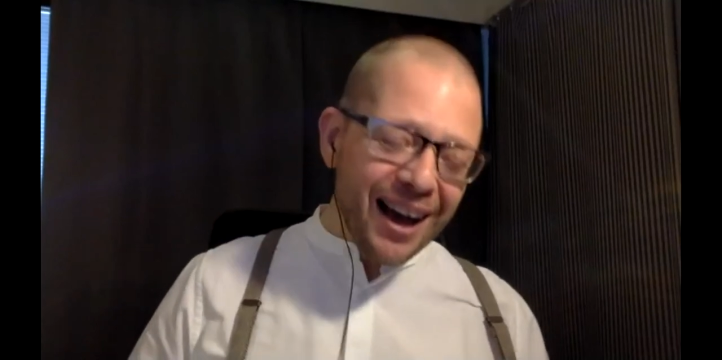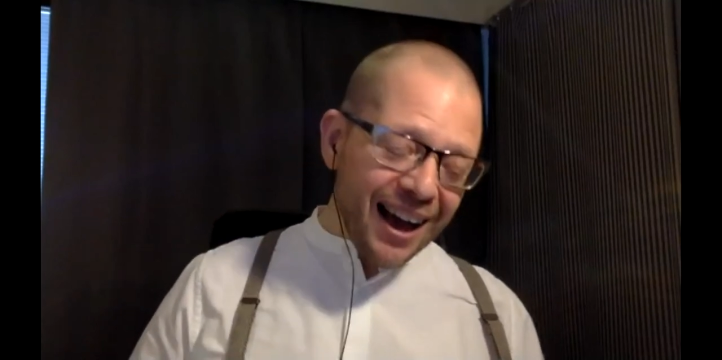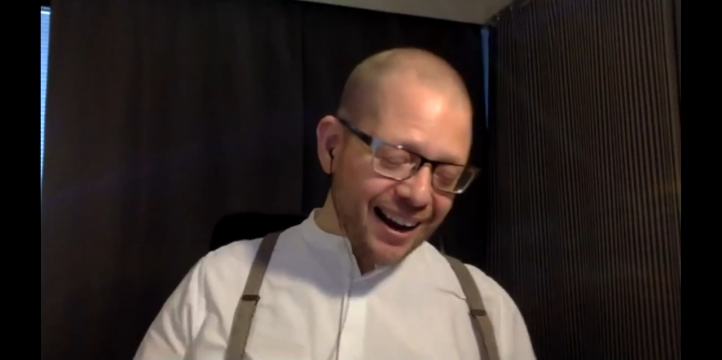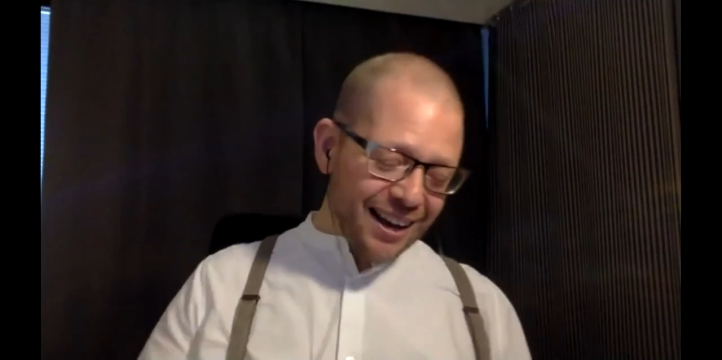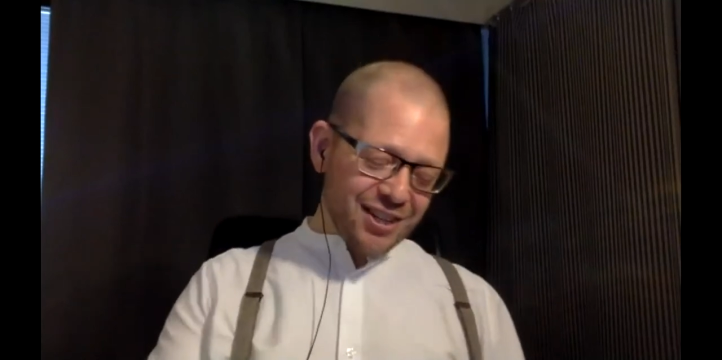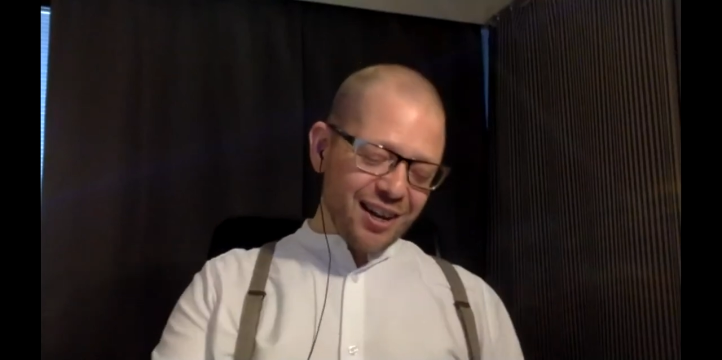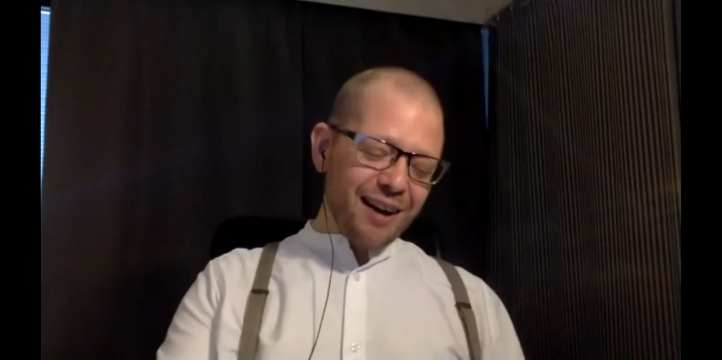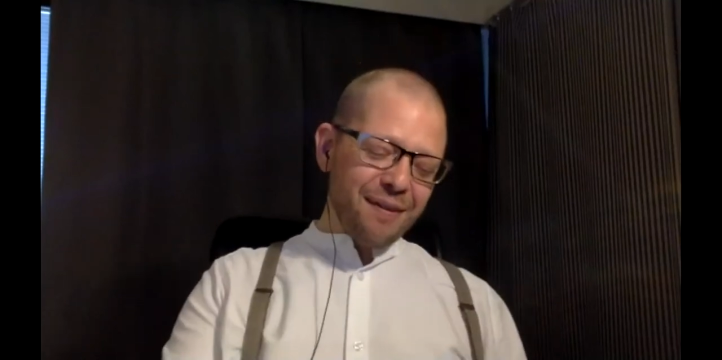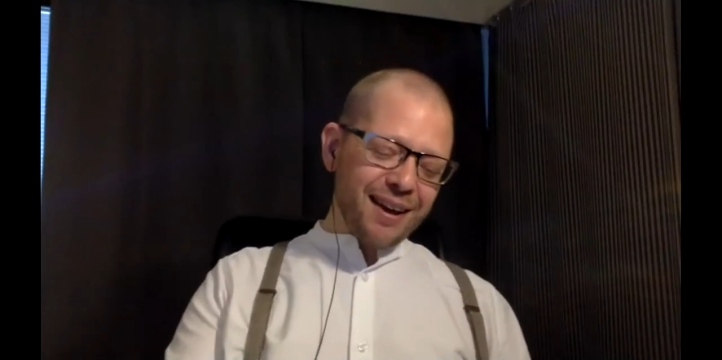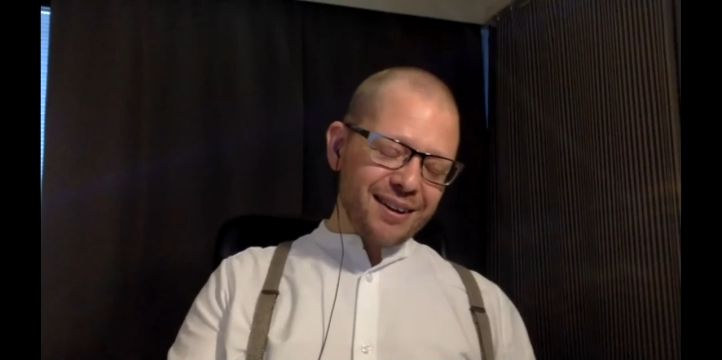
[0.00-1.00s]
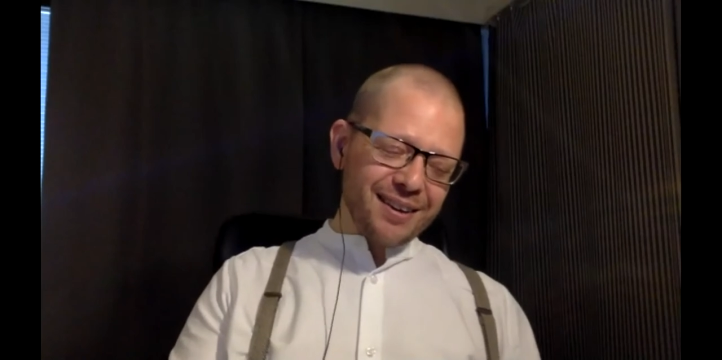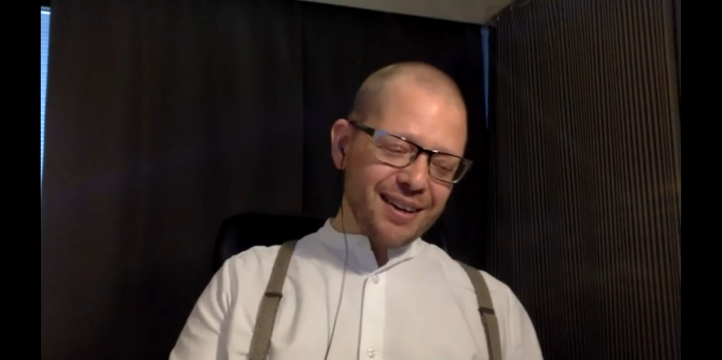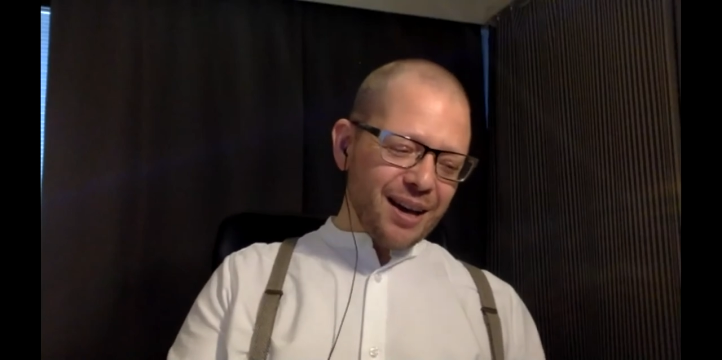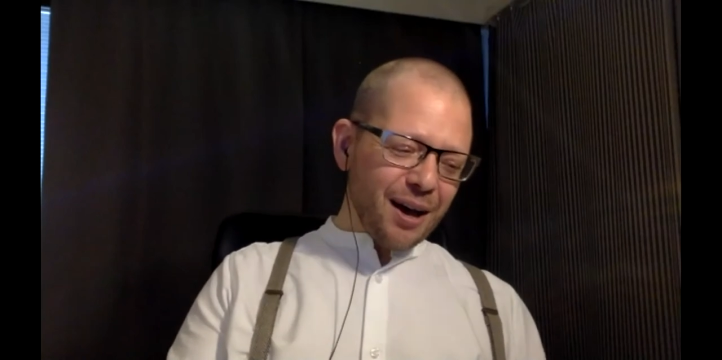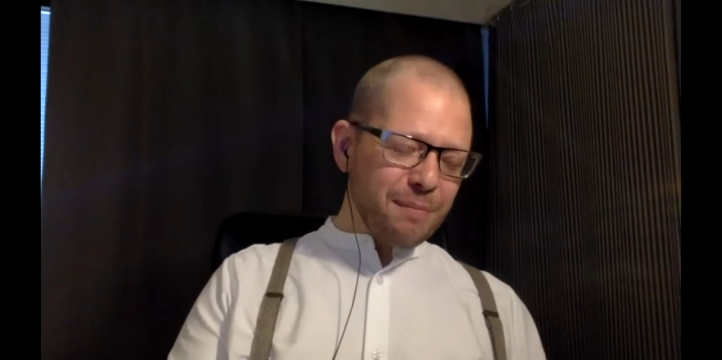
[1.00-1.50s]
And actually, I've had
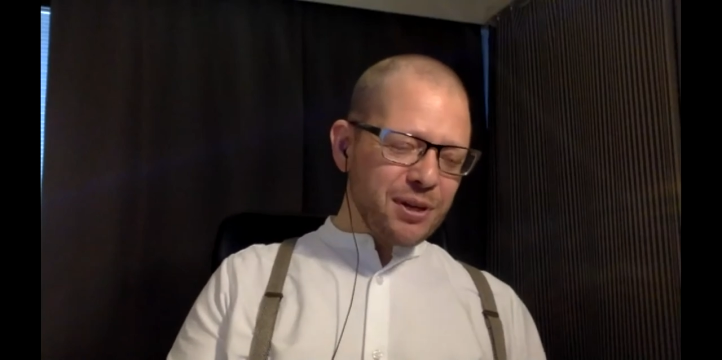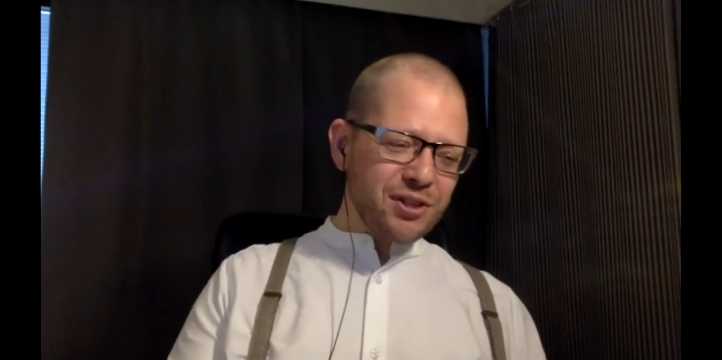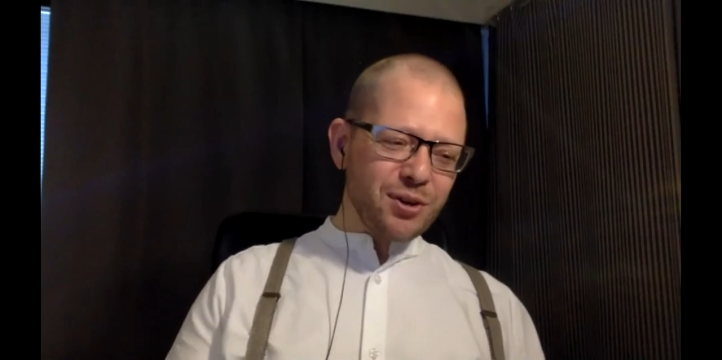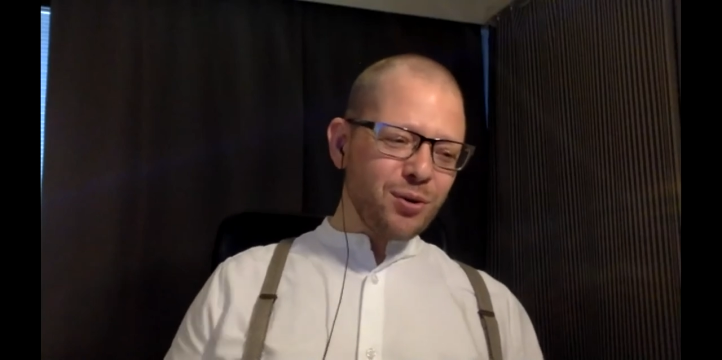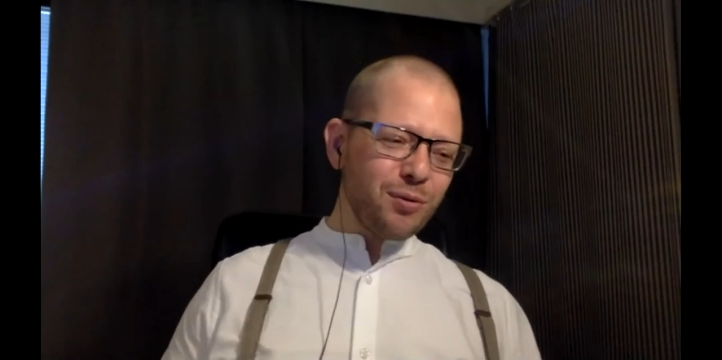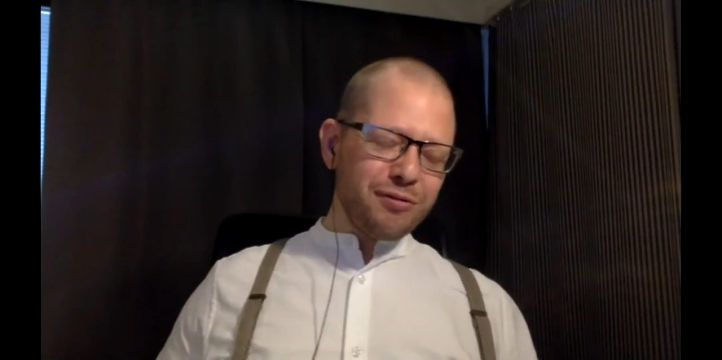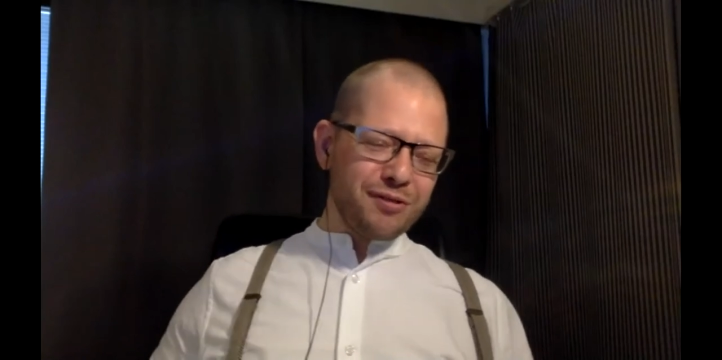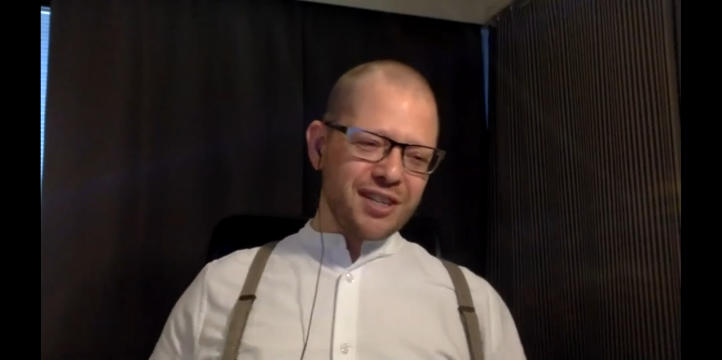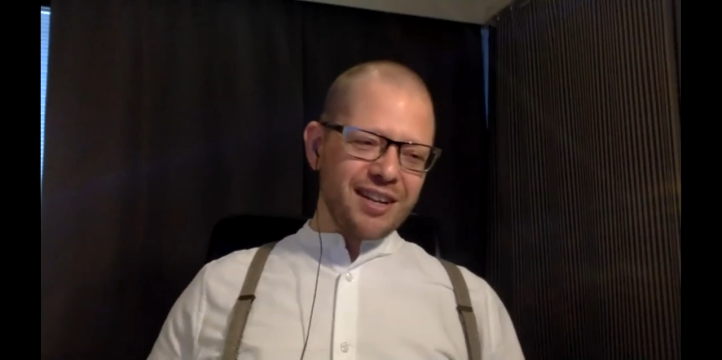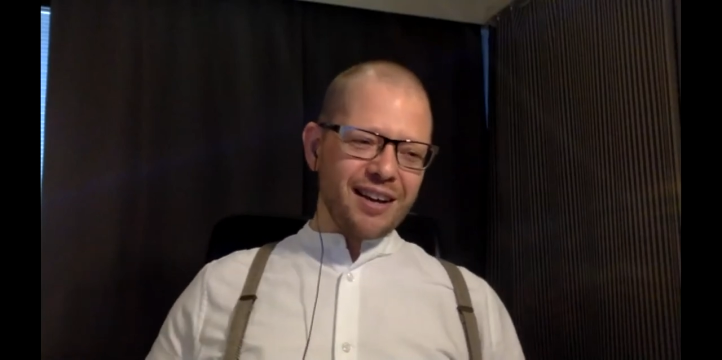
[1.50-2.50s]
a missed call today,